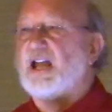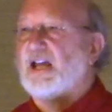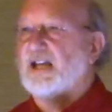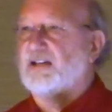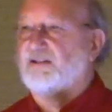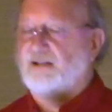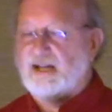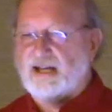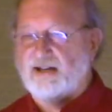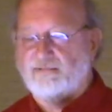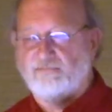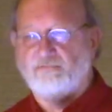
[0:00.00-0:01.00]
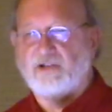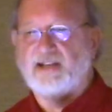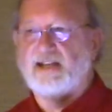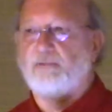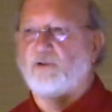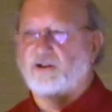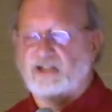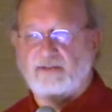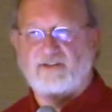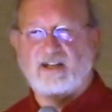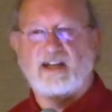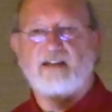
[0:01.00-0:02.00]
and when they were
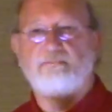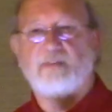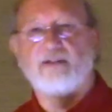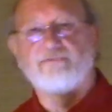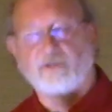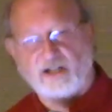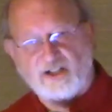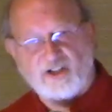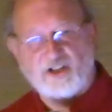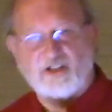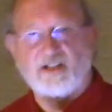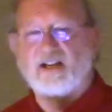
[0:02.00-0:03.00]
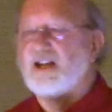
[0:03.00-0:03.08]
given a beverage.